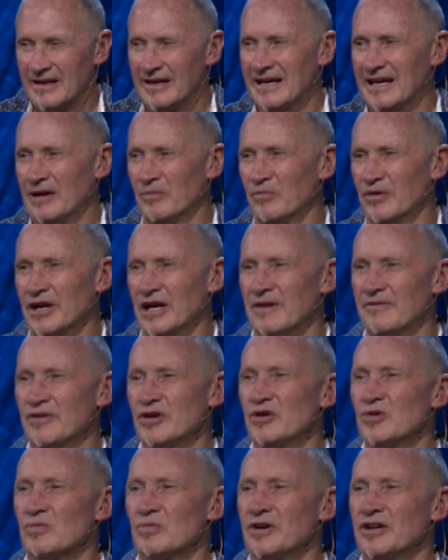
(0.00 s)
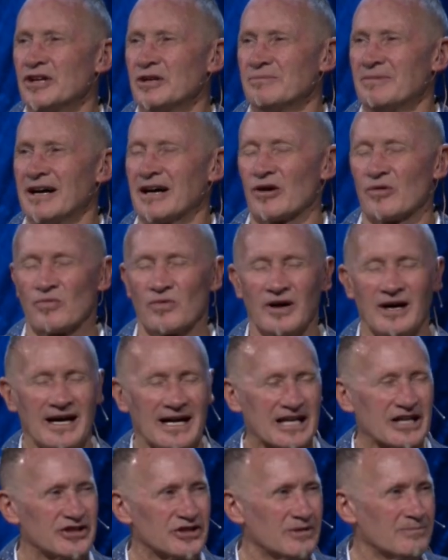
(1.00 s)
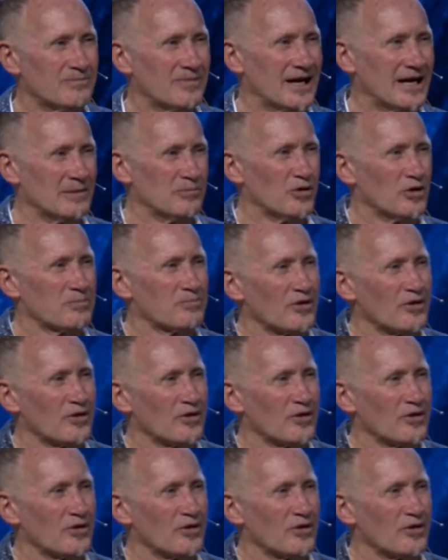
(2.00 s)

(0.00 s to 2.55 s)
And whenever you read about a rock in the Bible,